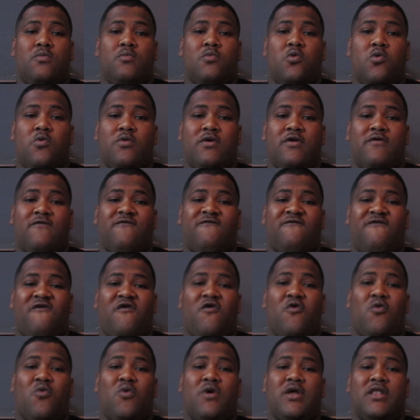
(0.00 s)
moving
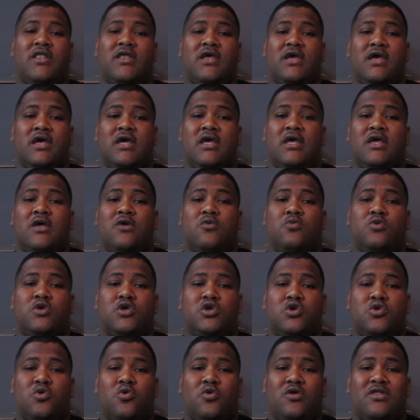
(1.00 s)
forward we
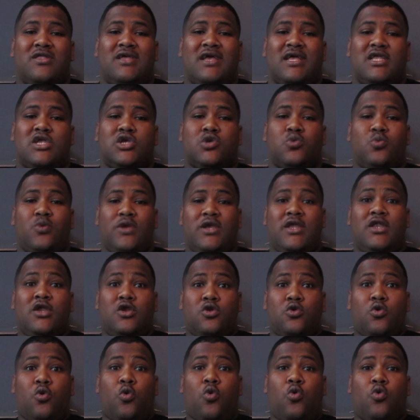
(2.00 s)
saw that
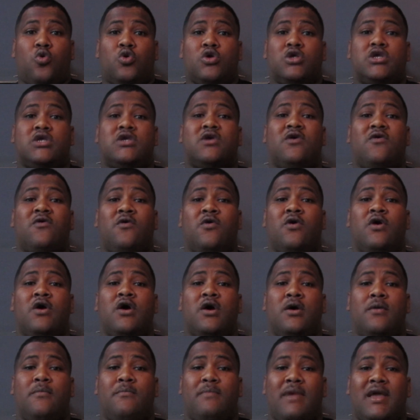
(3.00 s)
Sweden also
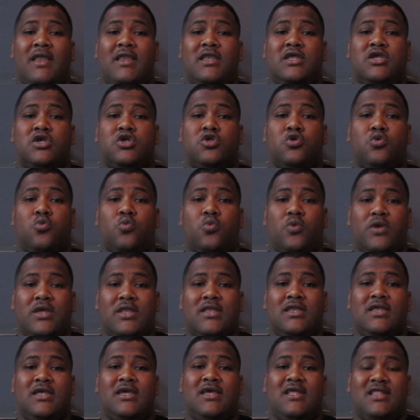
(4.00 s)
managed to
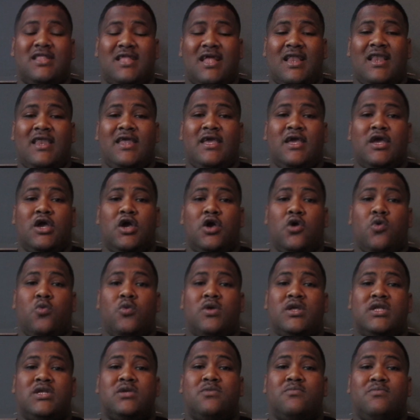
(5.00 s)
win Italy
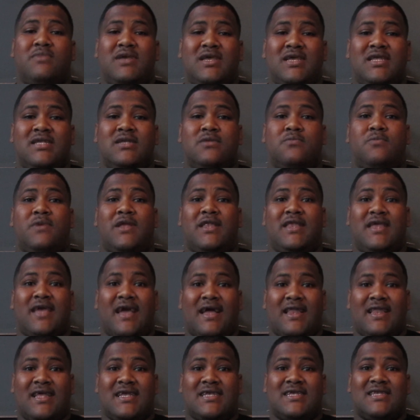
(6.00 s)
which means
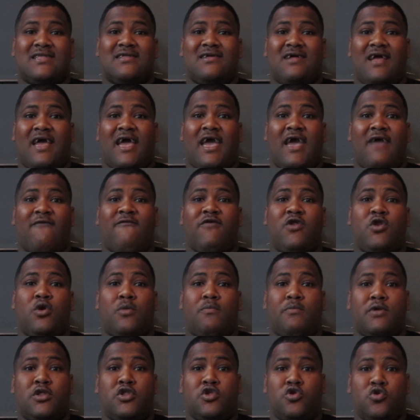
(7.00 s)
Banyana still have an
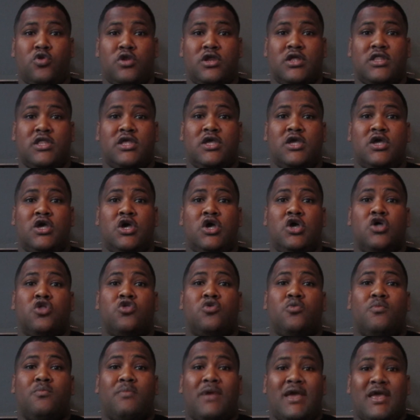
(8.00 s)
opportunity
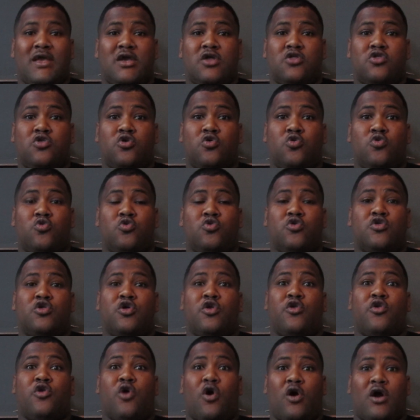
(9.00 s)
to make it through to the
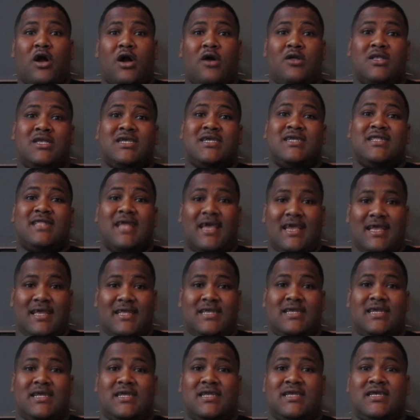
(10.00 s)
knockout
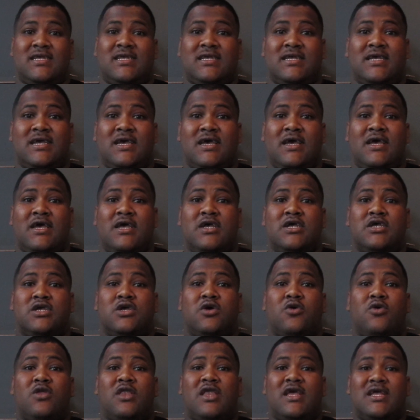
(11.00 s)
stages
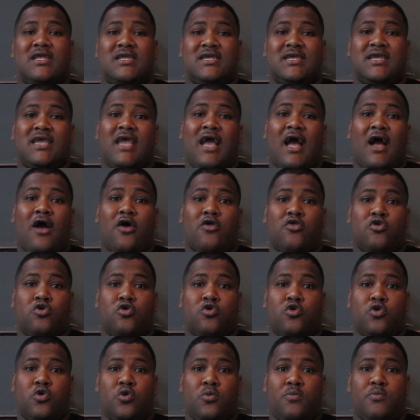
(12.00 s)
so let's see how the
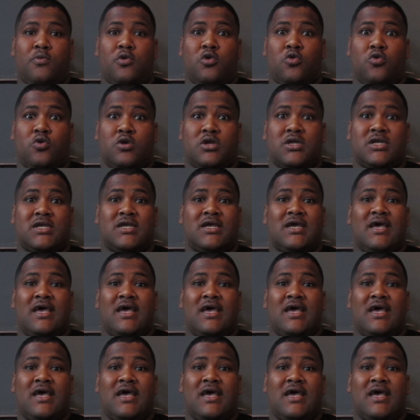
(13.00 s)
group looks